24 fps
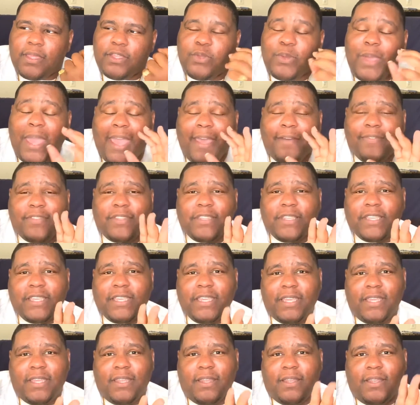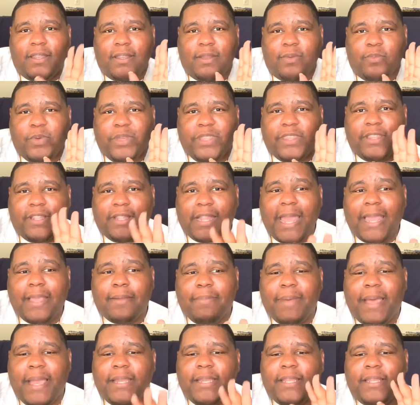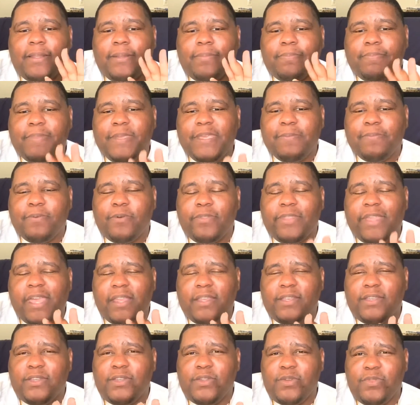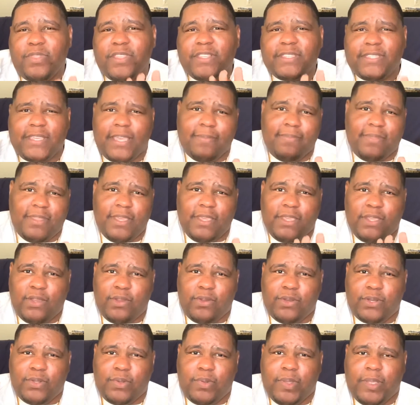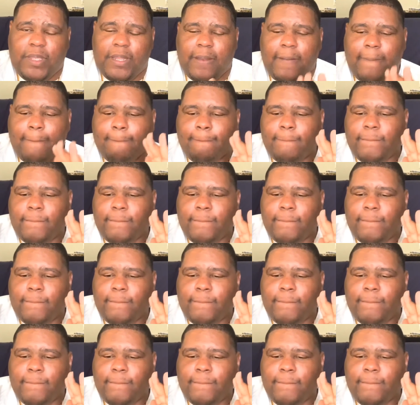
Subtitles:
You have to get with like-minded people that do the same thing you're doing.